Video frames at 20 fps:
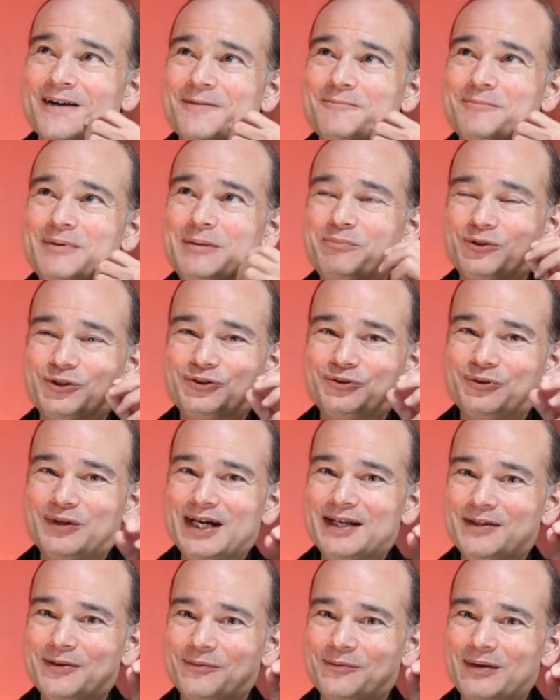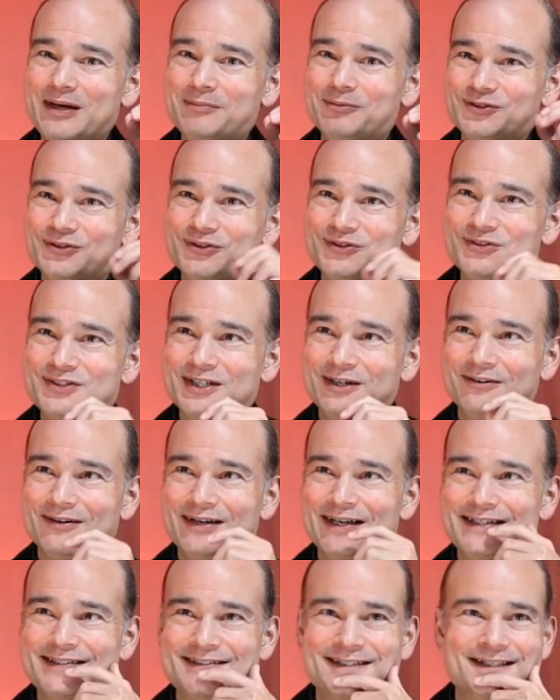by portraying the rebels also
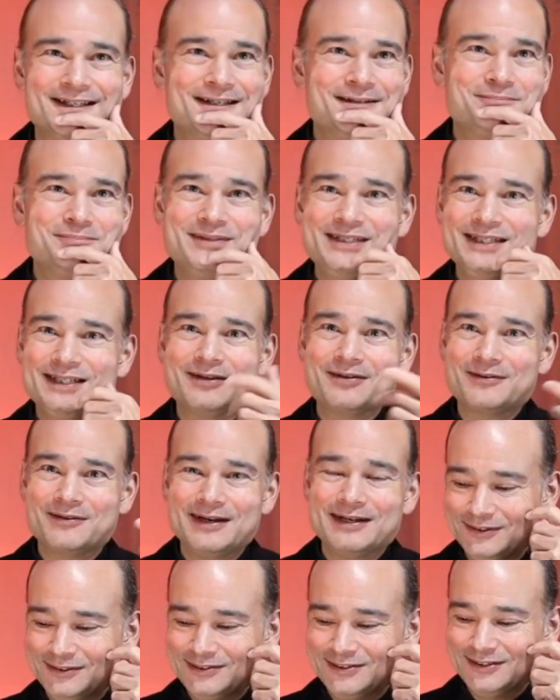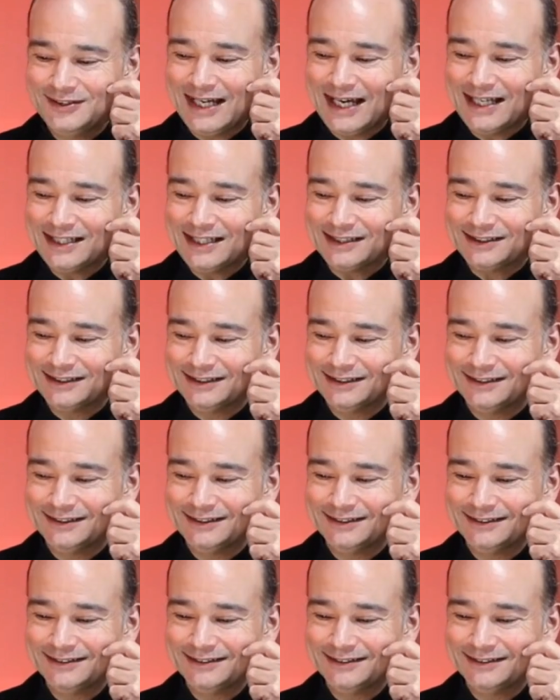as being a threat to Cassian.